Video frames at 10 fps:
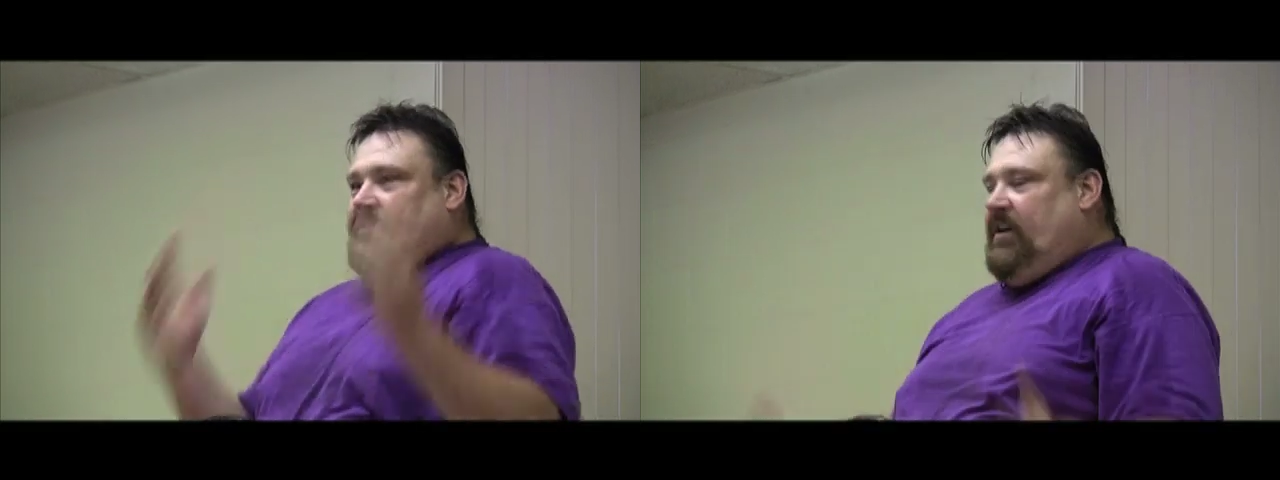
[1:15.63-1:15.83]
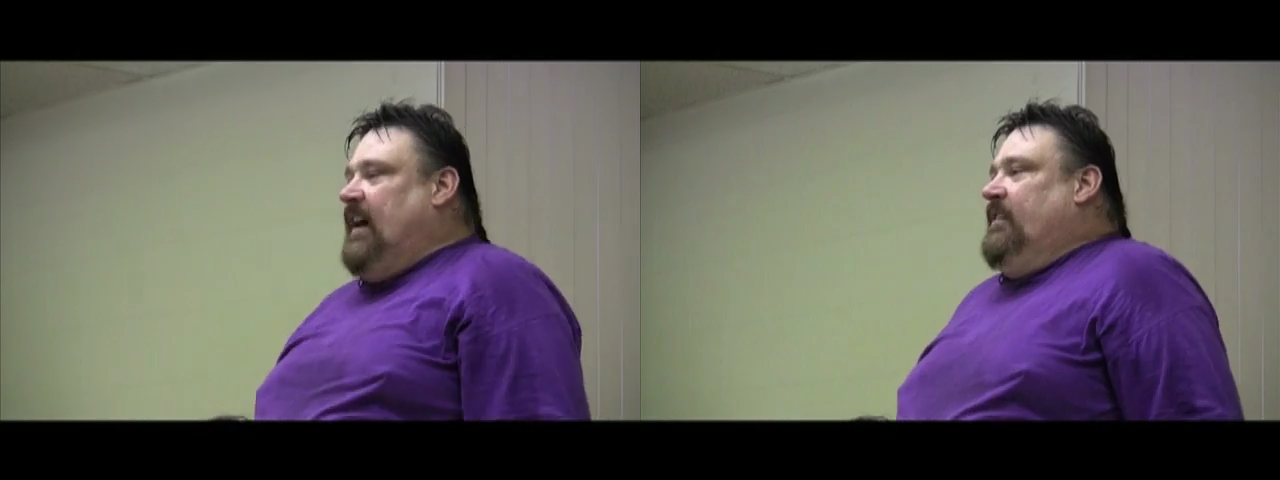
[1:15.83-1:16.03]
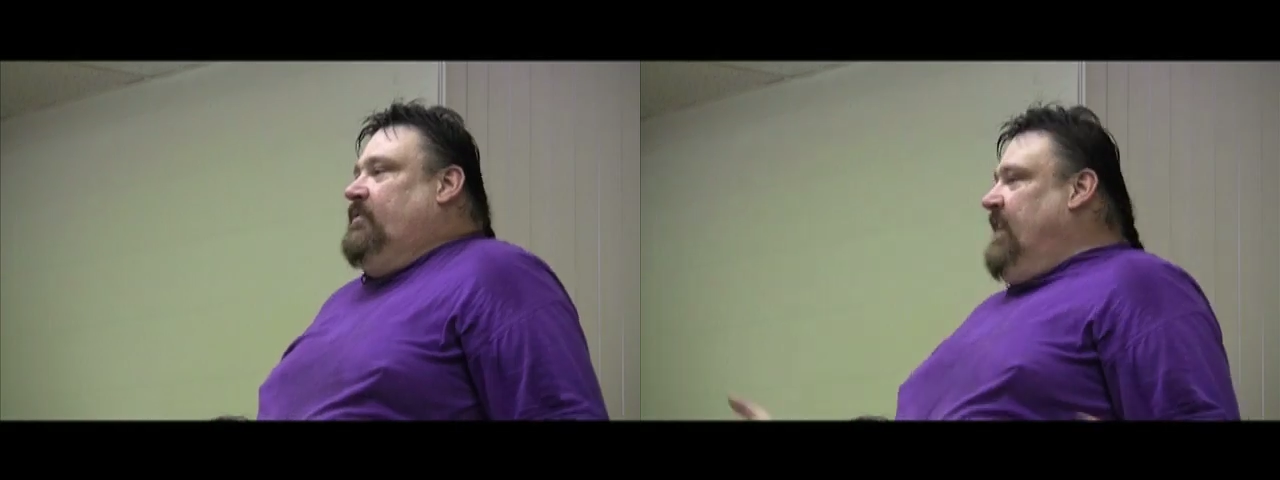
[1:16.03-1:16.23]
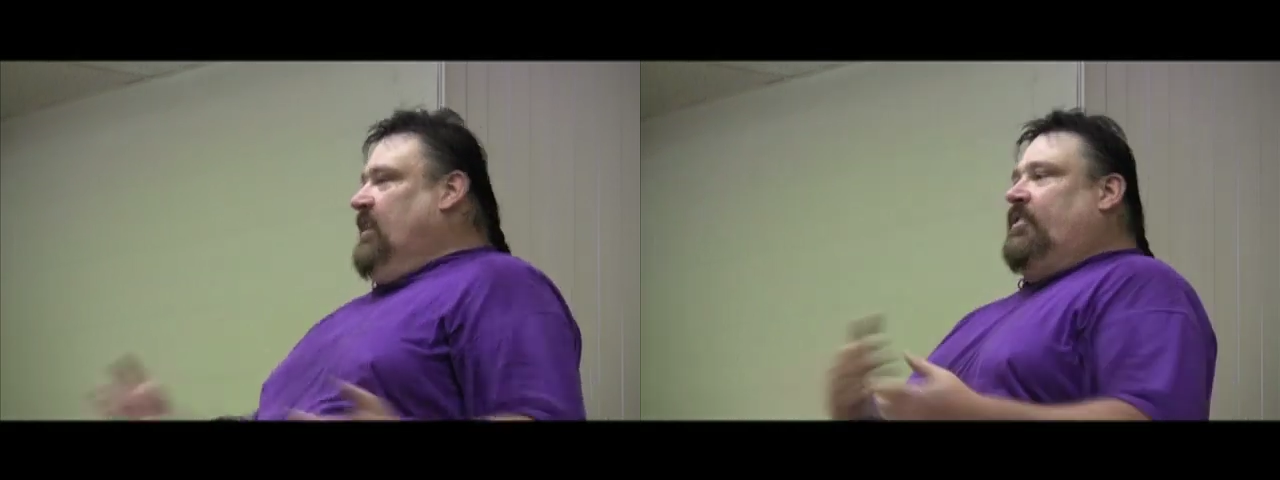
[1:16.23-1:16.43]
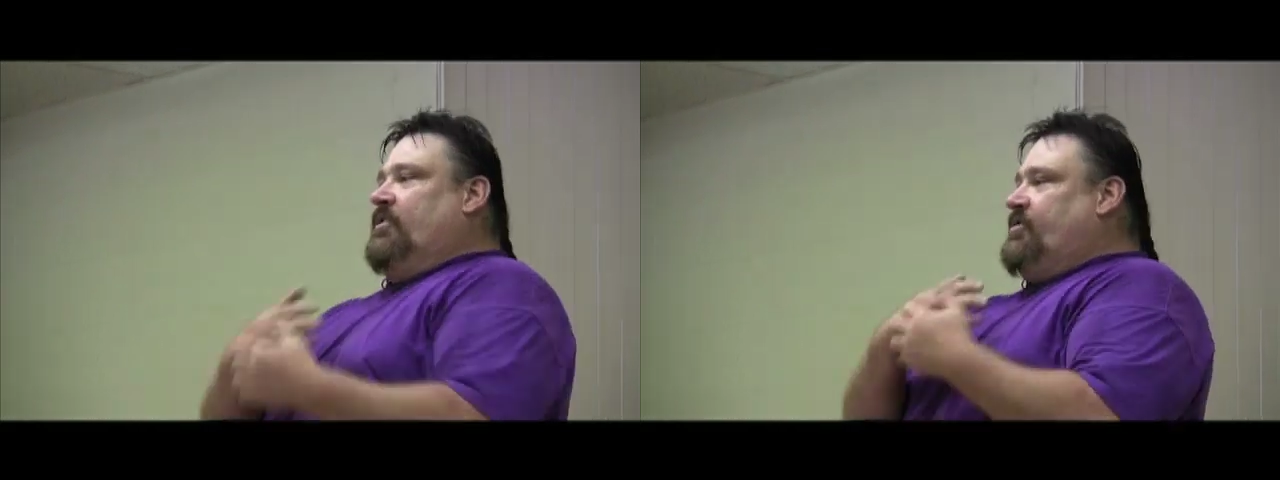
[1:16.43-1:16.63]
drug
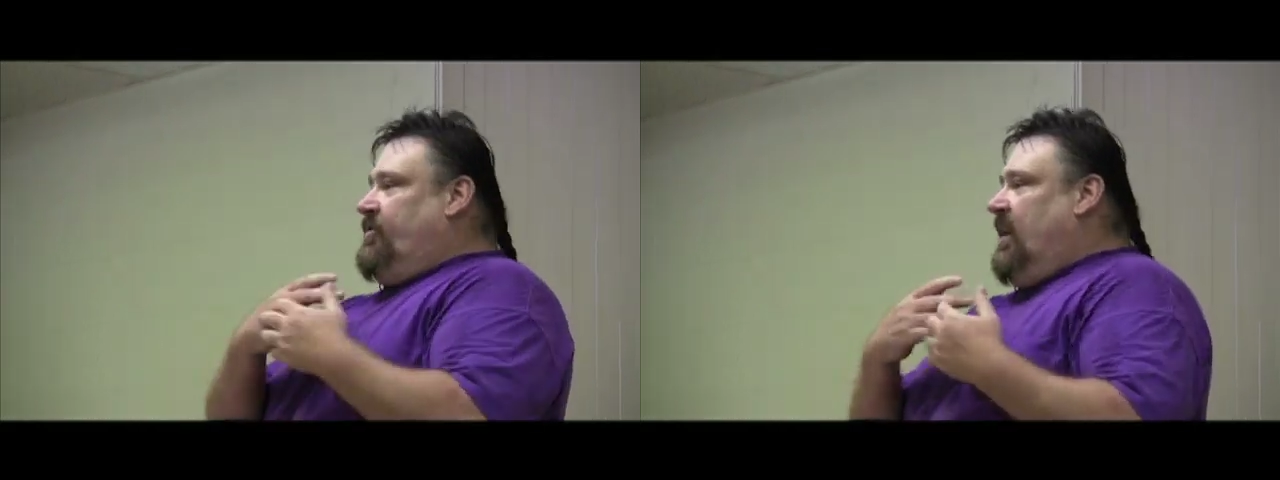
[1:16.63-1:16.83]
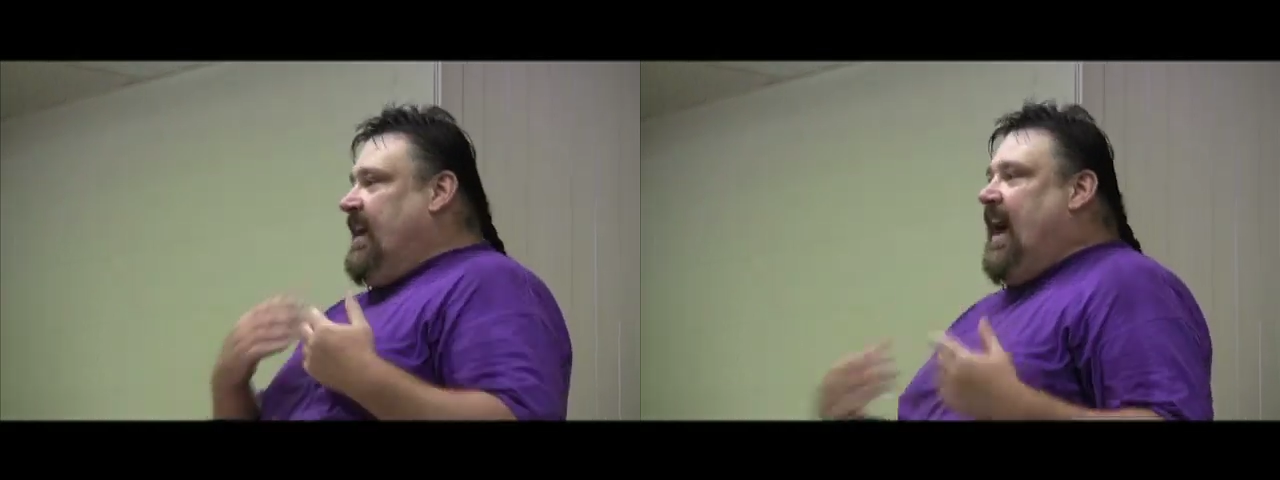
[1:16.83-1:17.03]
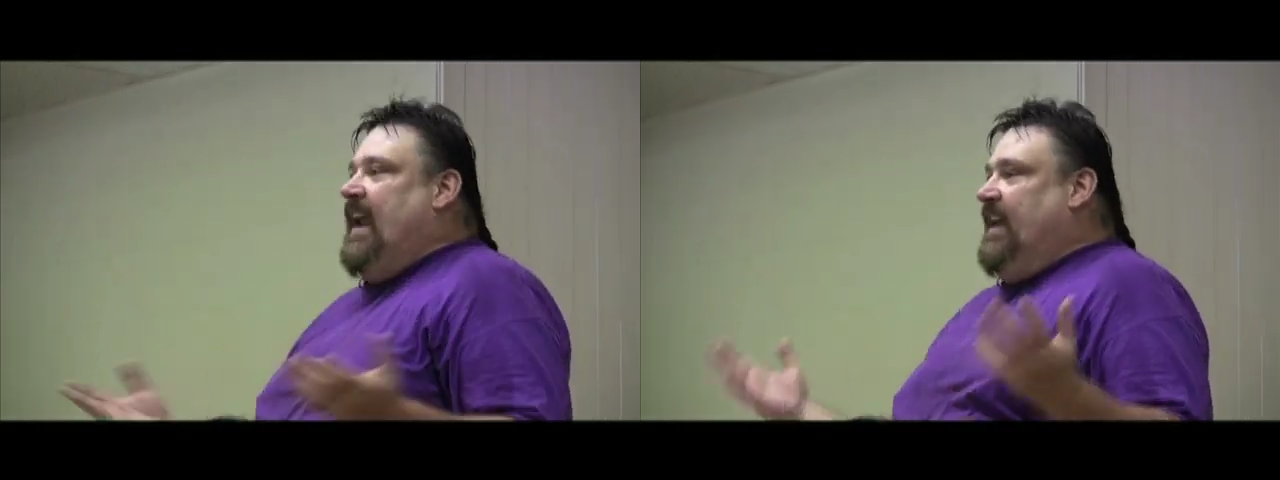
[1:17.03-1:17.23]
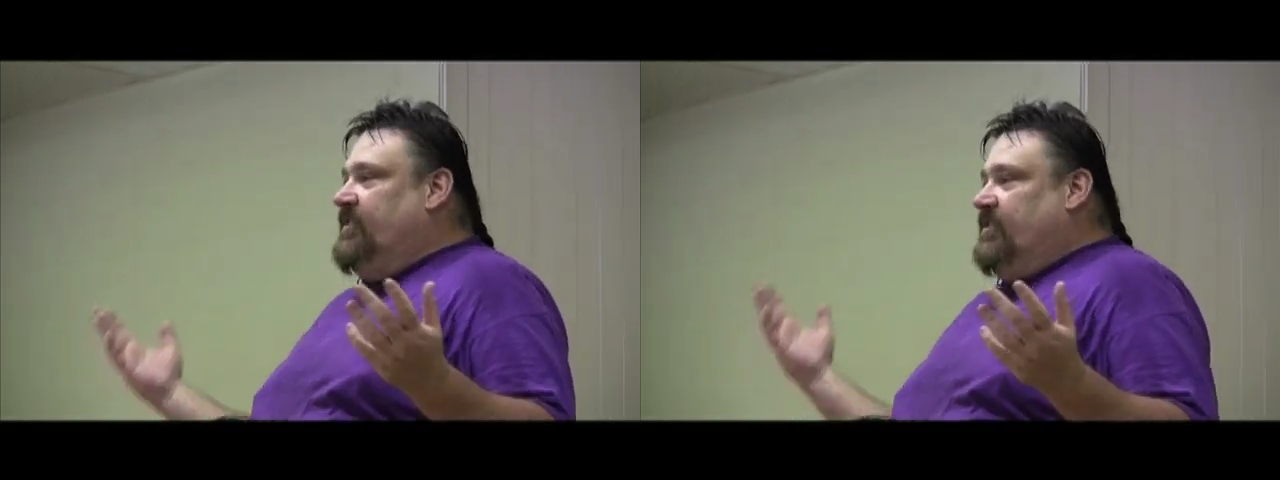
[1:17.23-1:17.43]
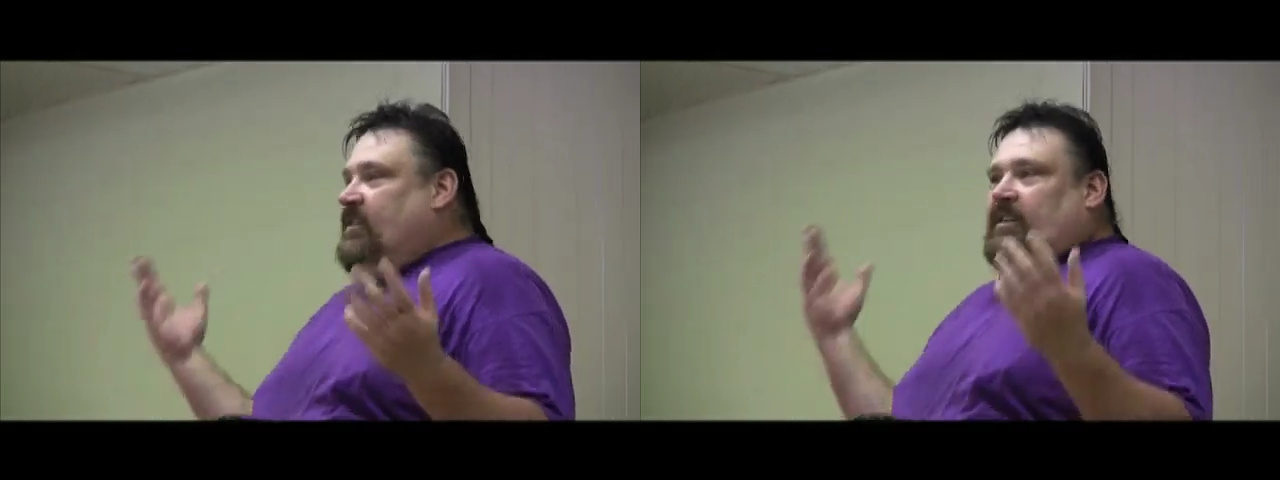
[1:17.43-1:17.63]
dealers, drug addicts,